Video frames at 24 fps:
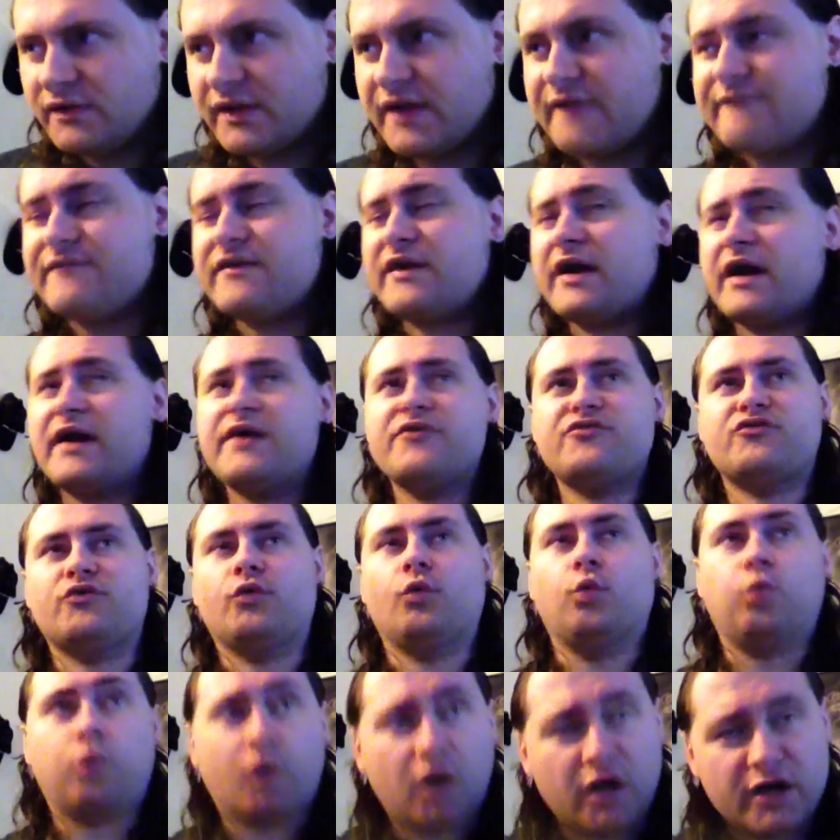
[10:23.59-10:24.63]
if you guys
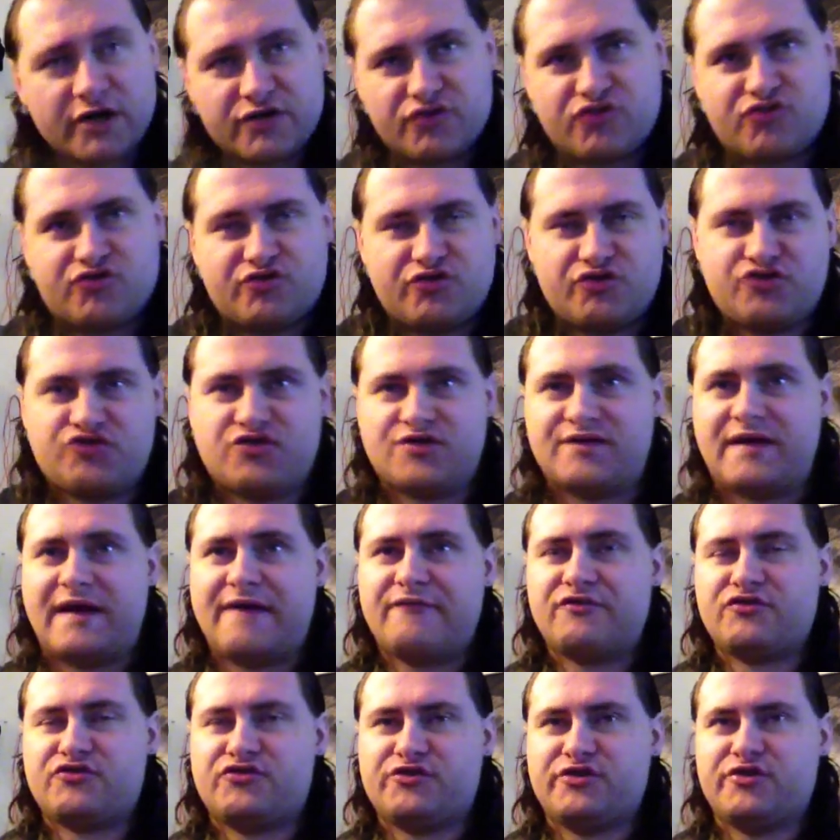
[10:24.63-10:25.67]
watched
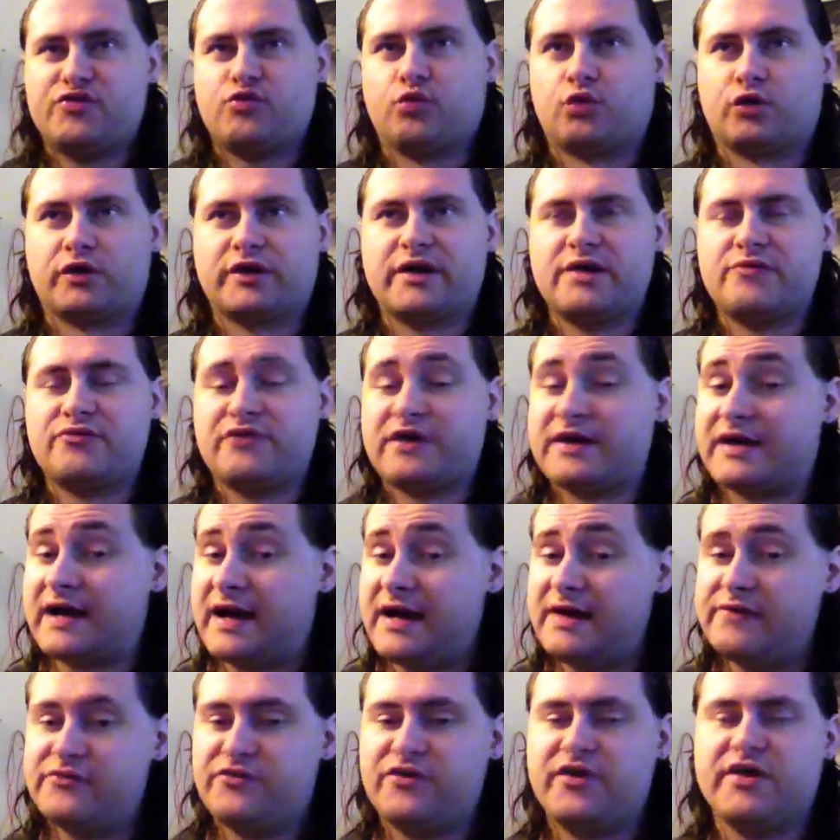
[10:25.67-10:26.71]
Survivor Series War Games like
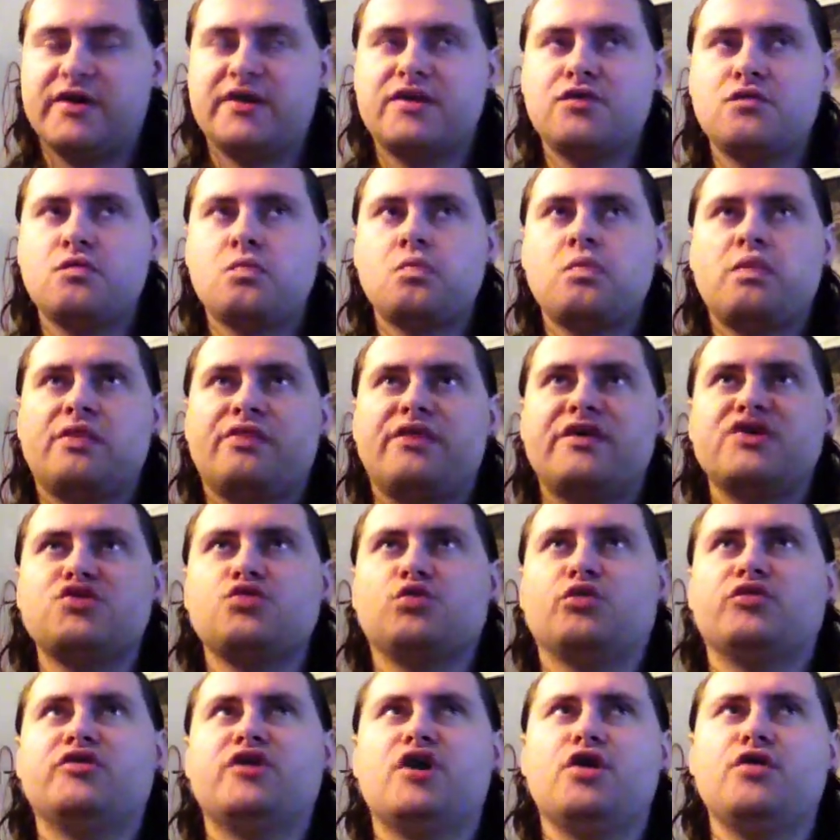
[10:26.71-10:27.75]
I did, then you
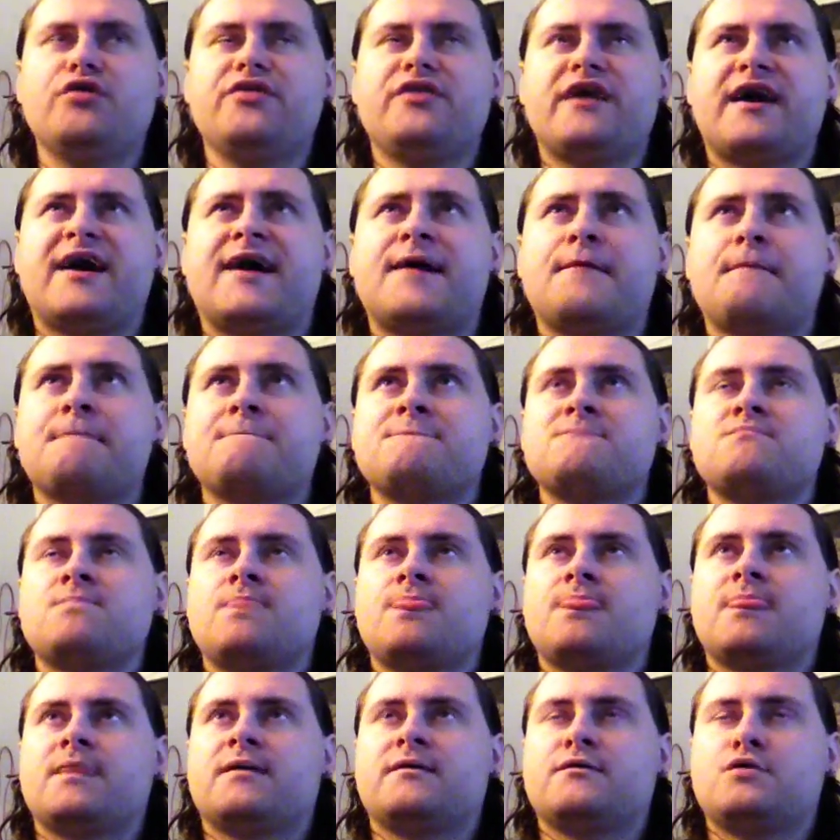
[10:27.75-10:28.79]
will know that
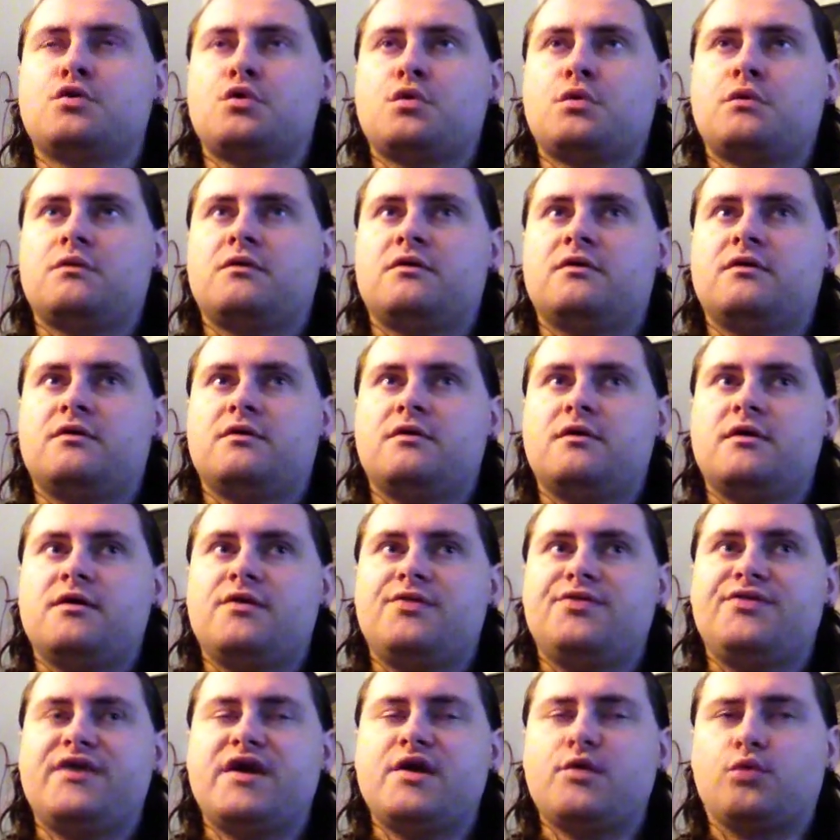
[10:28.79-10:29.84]

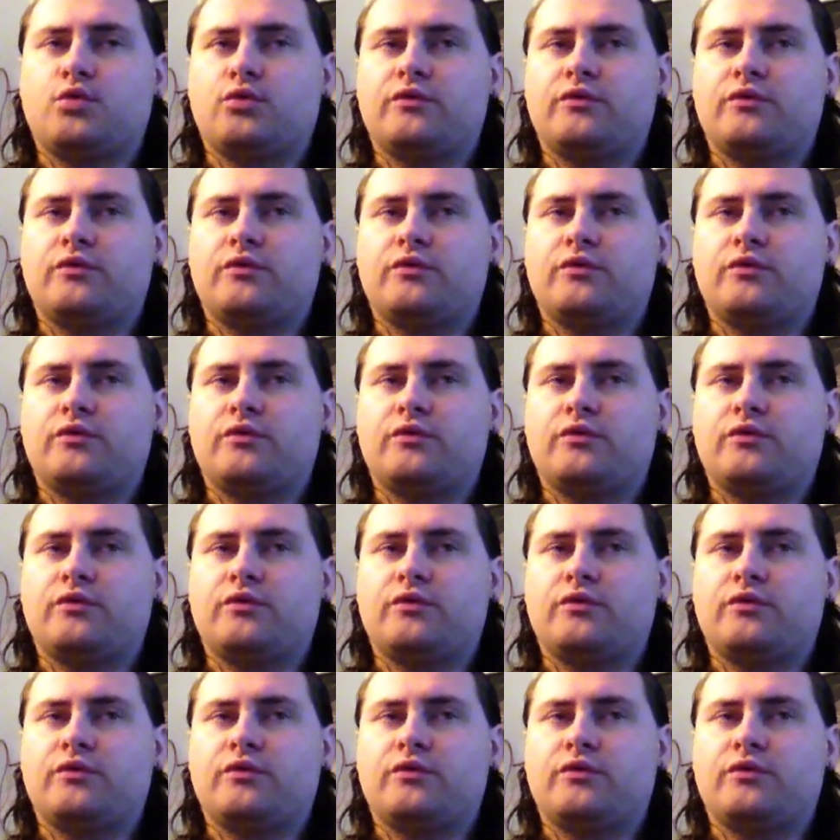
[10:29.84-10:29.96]
they